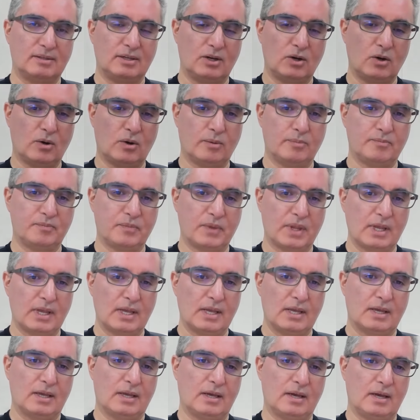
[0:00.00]
you know,
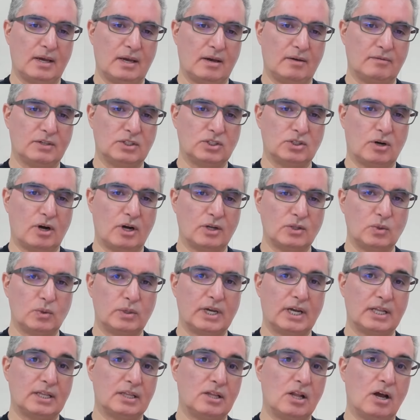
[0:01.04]
uh, we try to
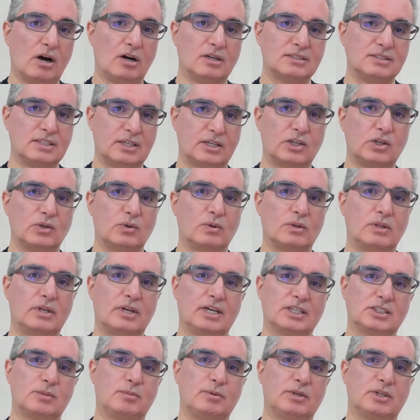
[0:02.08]
get non-security
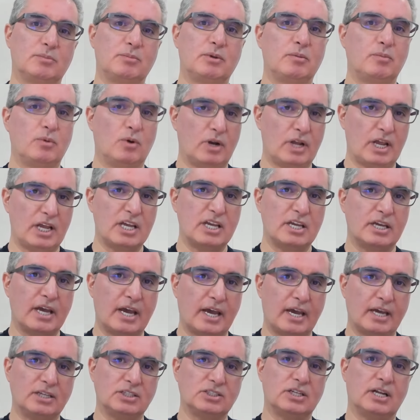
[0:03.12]
expert people
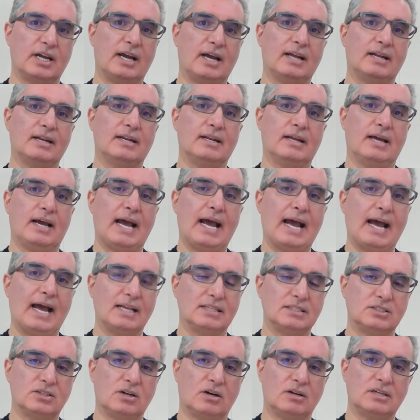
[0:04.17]
engaged and
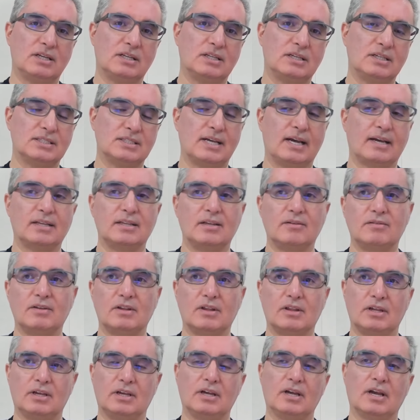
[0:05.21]
hands-on in this
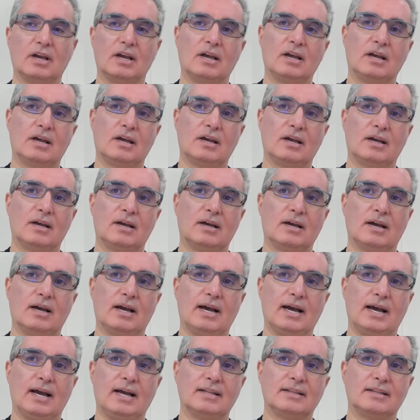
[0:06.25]
activity.
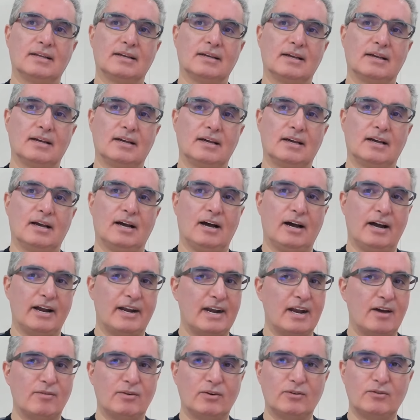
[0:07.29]
And I
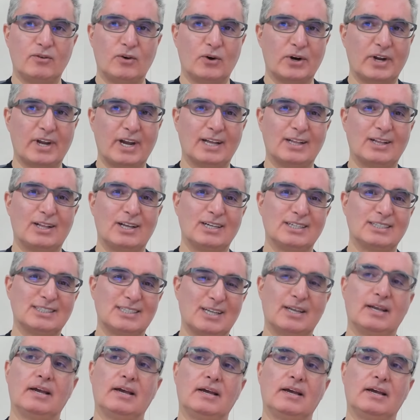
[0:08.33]
never forget this,